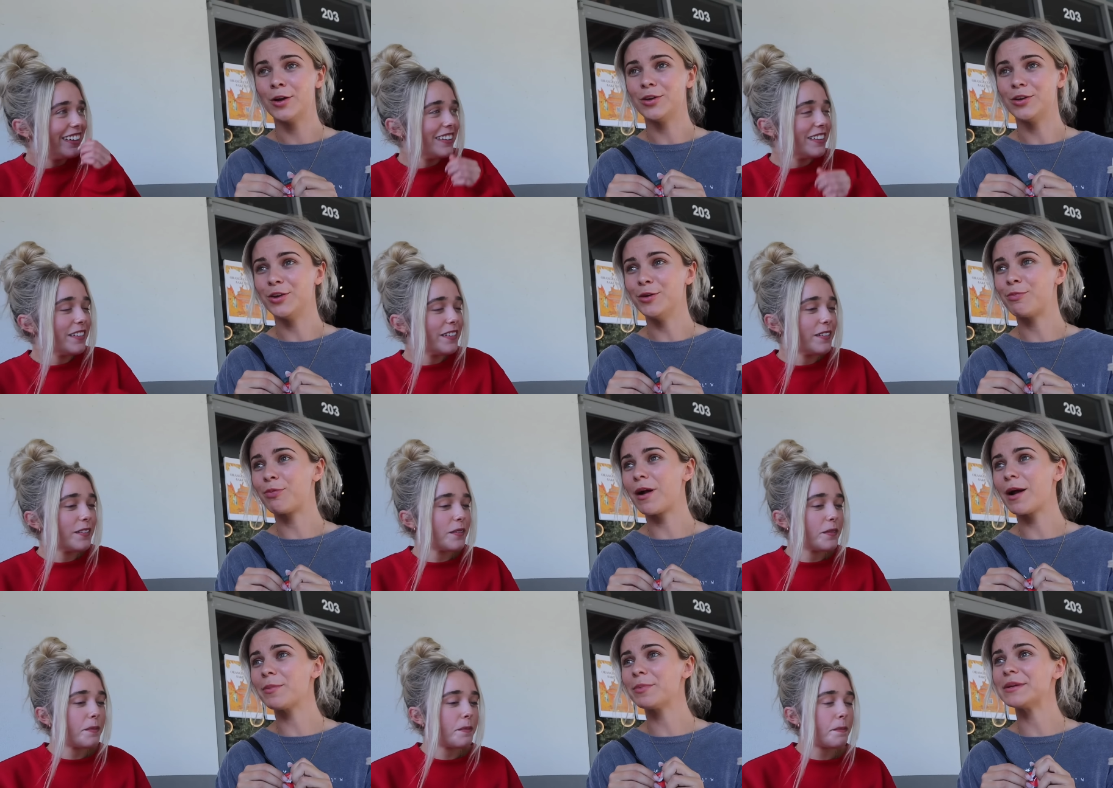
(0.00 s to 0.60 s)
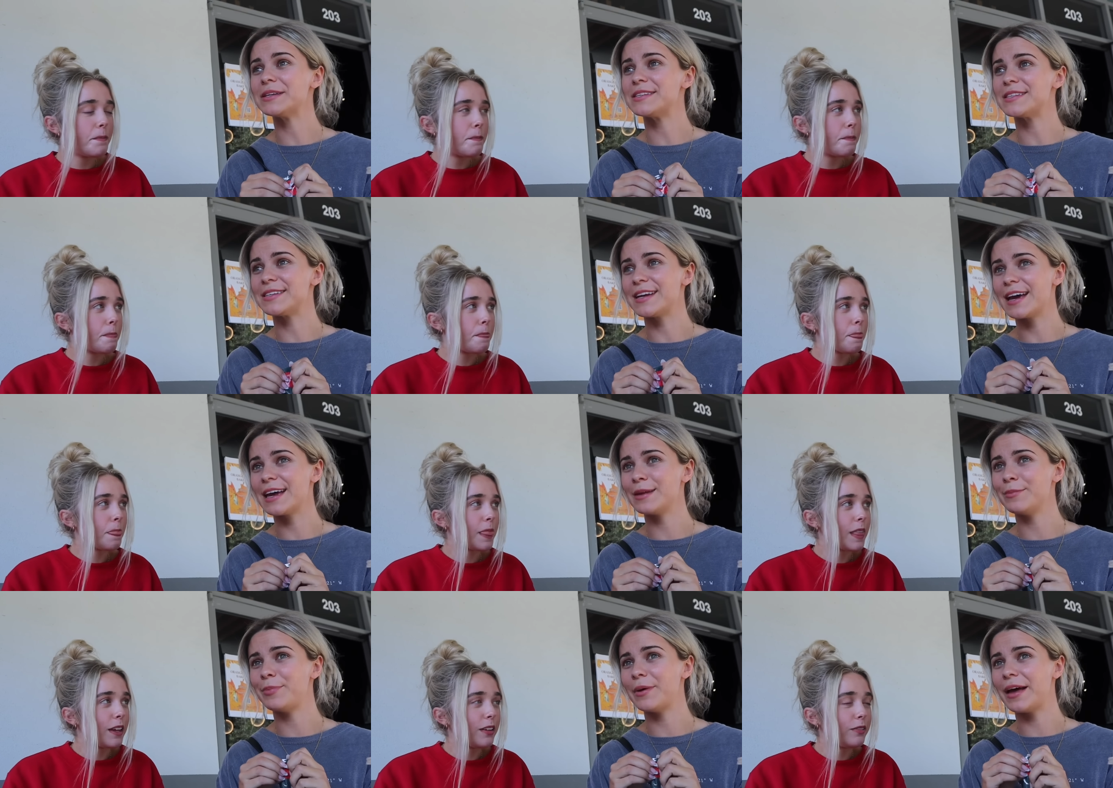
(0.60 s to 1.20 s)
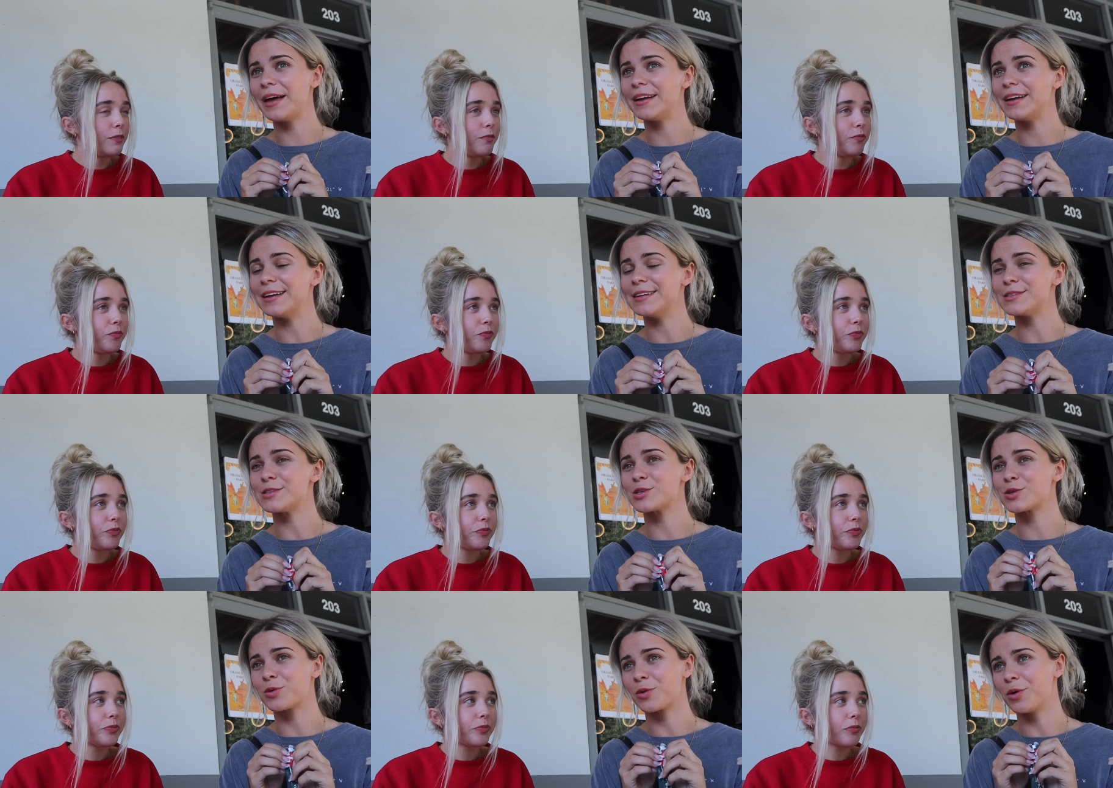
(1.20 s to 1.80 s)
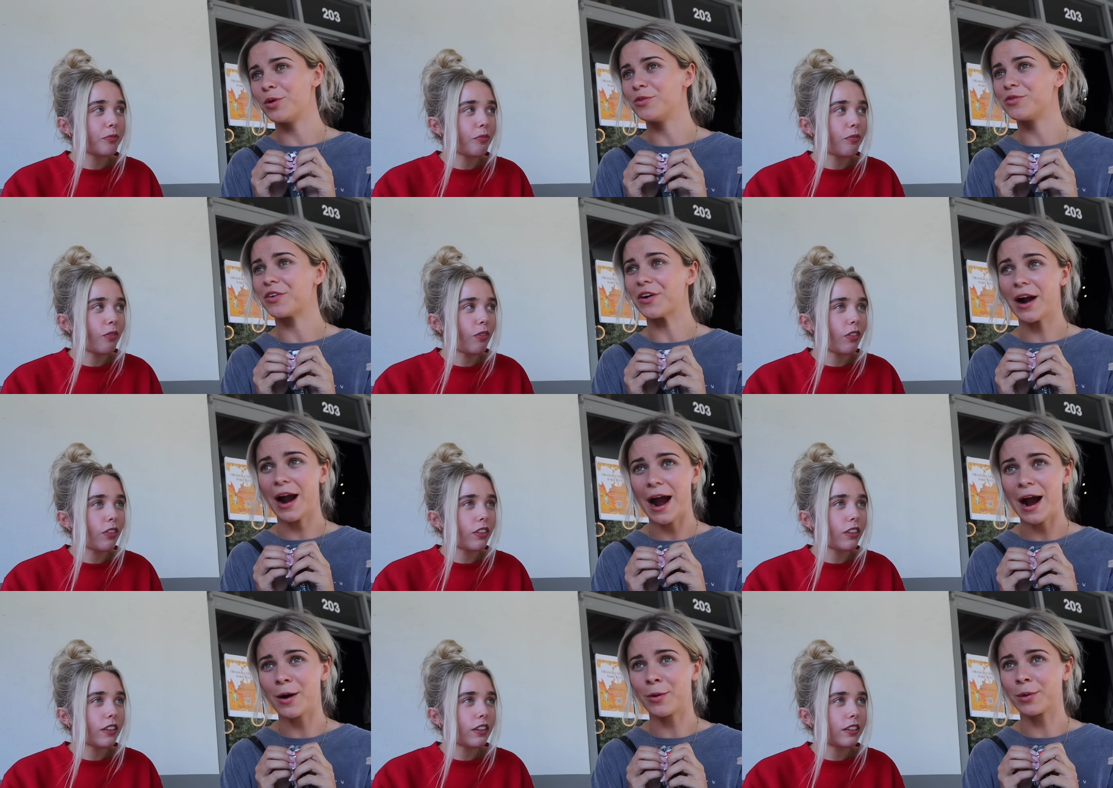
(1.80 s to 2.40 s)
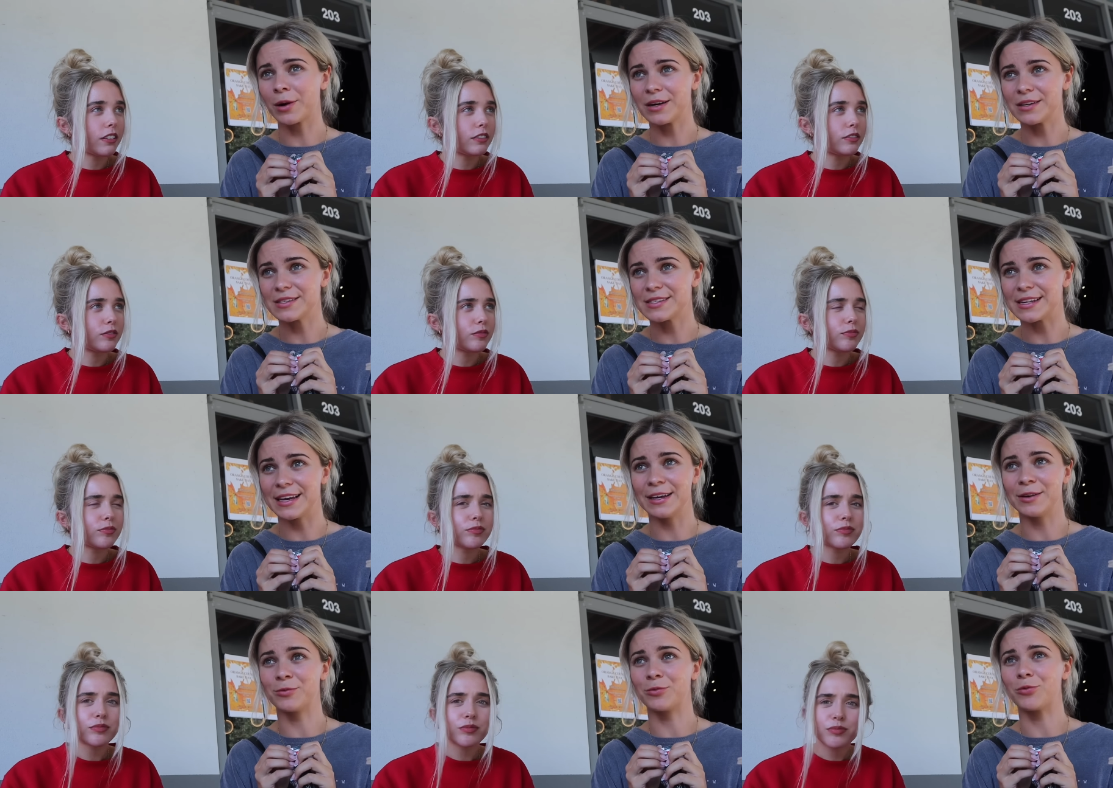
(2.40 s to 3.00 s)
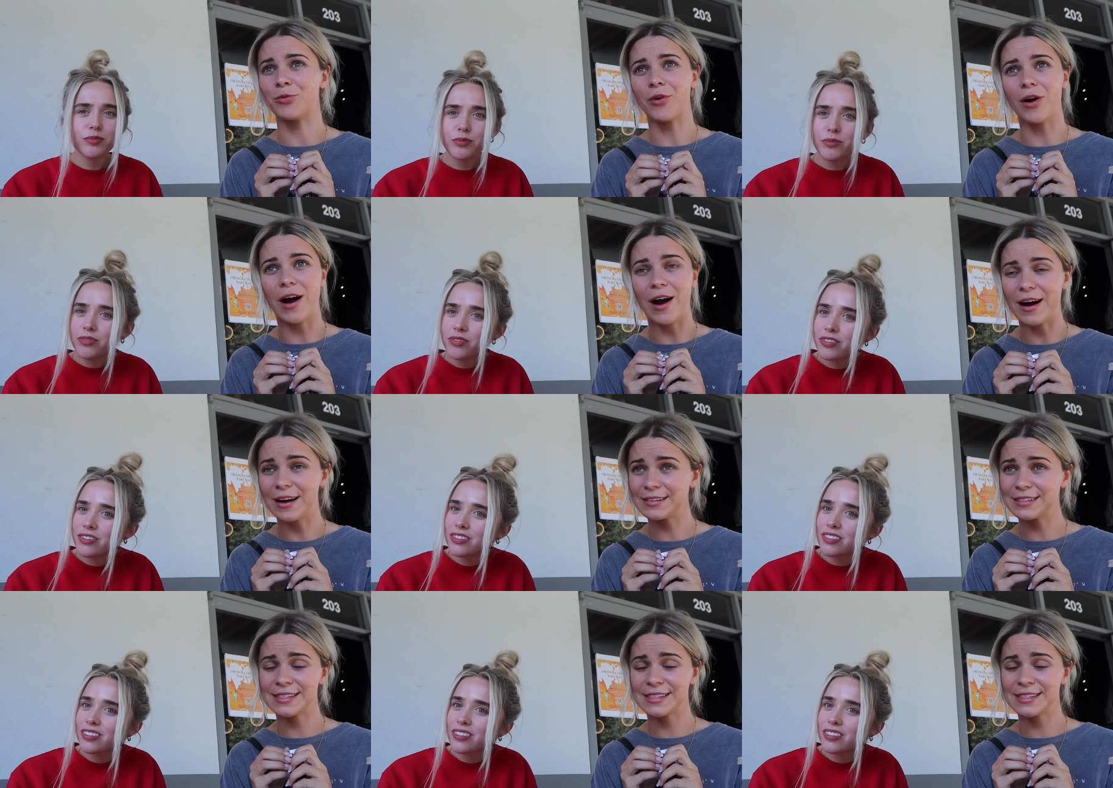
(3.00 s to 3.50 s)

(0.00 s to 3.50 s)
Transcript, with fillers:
Speaker 1: You probably stay in bed and scroll for hours and rot,